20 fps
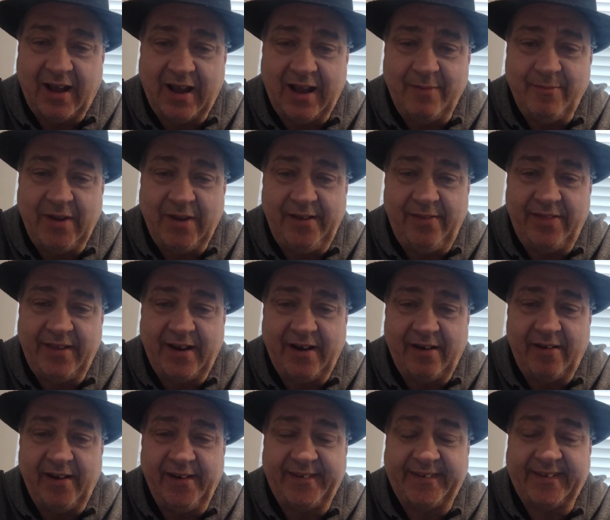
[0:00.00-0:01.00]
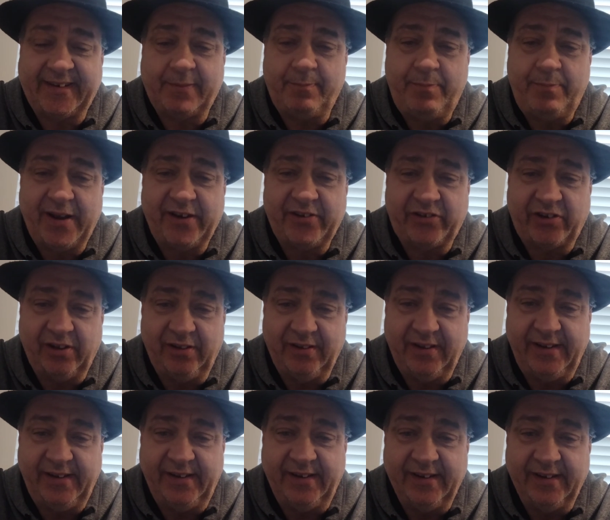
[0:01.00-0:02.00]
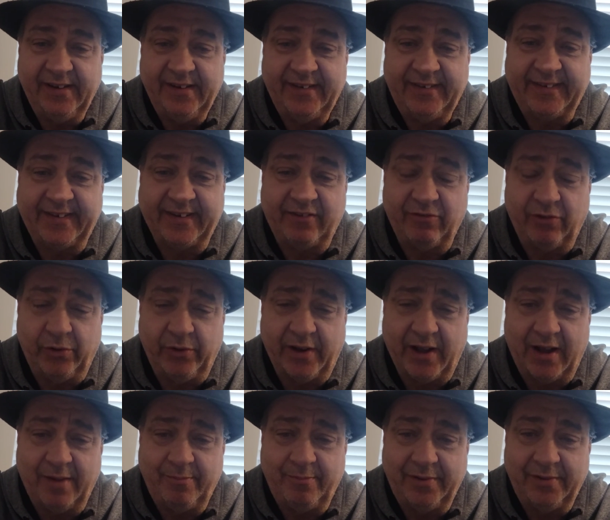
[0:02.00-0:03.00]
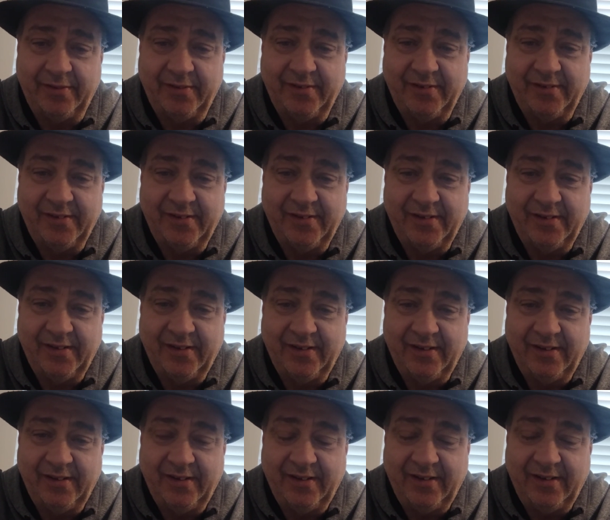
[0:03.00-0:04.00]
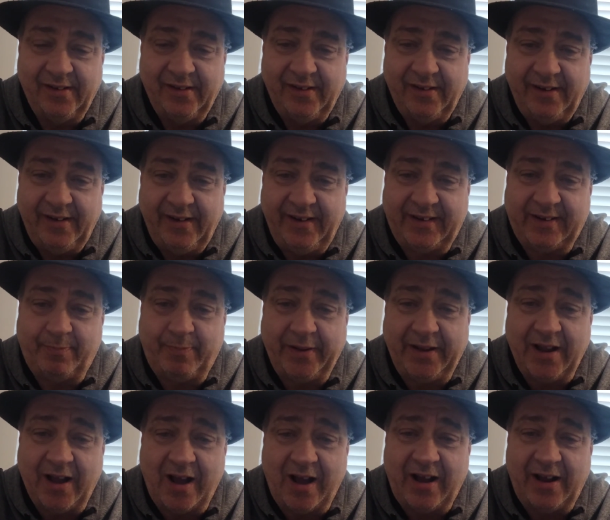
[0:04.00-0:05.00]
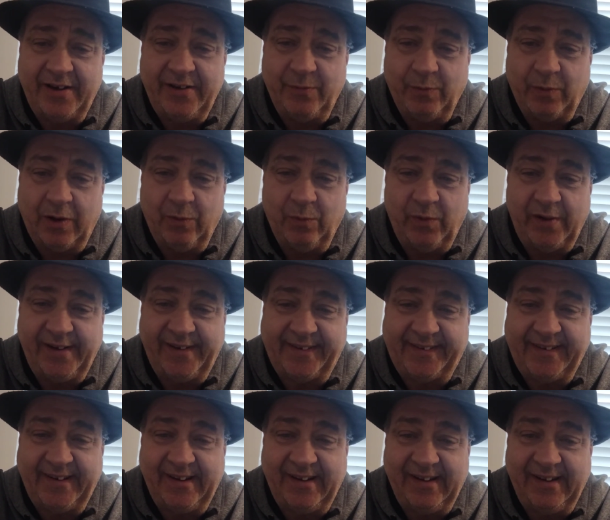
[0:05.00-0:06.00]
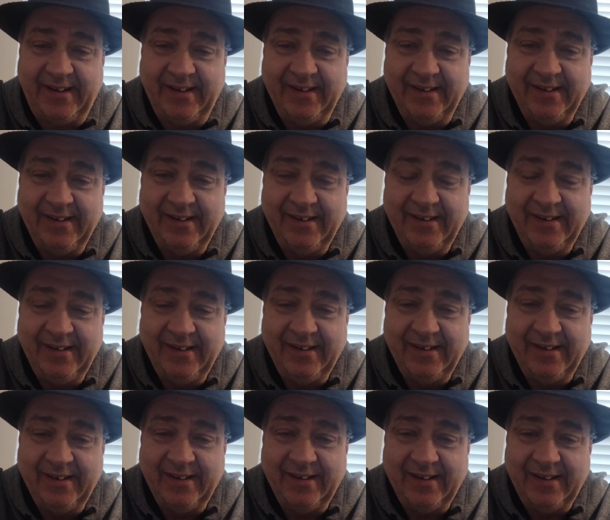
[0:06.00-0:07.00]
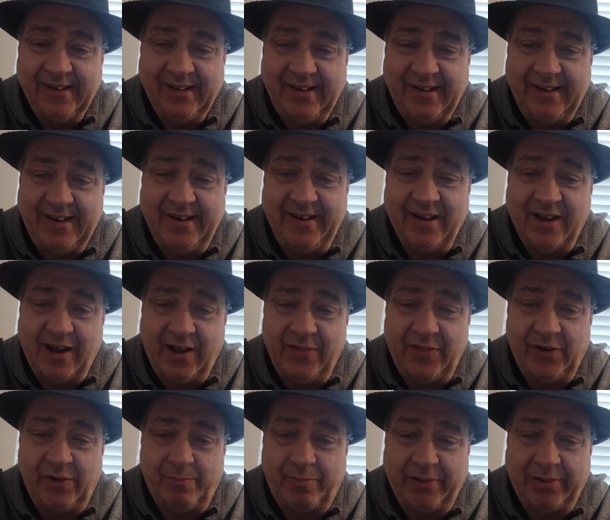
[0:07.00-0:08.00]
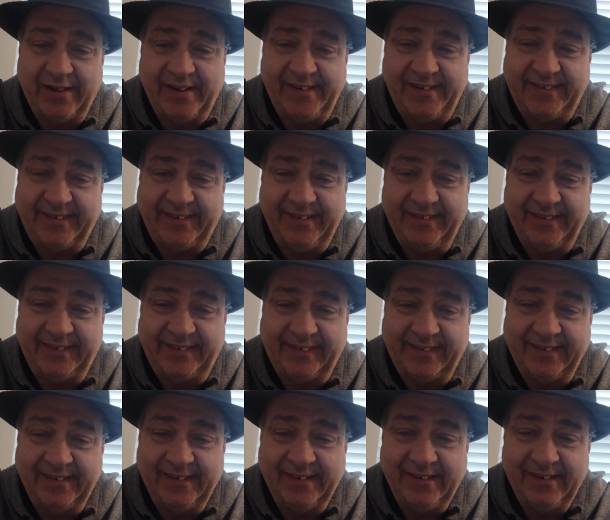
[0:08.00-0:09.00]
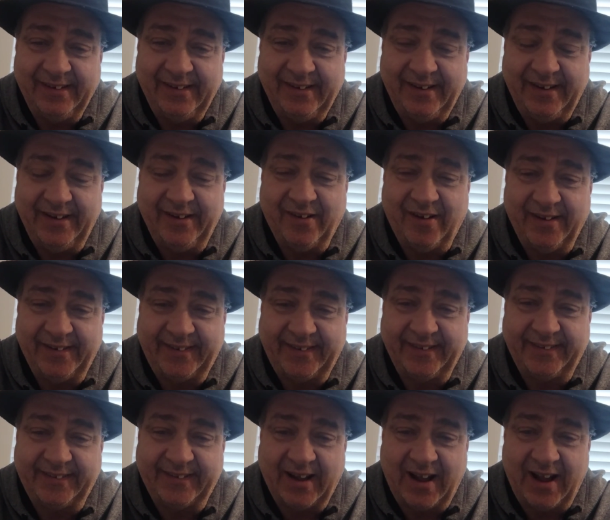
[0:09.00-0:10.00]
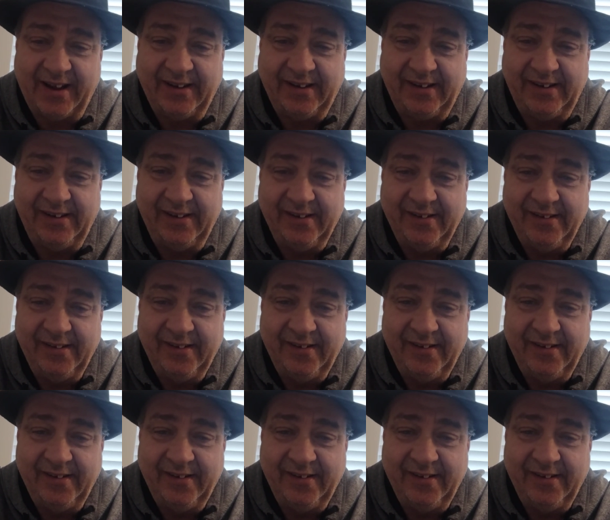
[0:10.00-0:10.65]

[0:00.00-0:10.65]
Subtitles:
I mean, they're especially screwed up. It's beyond what we see in other places in our society.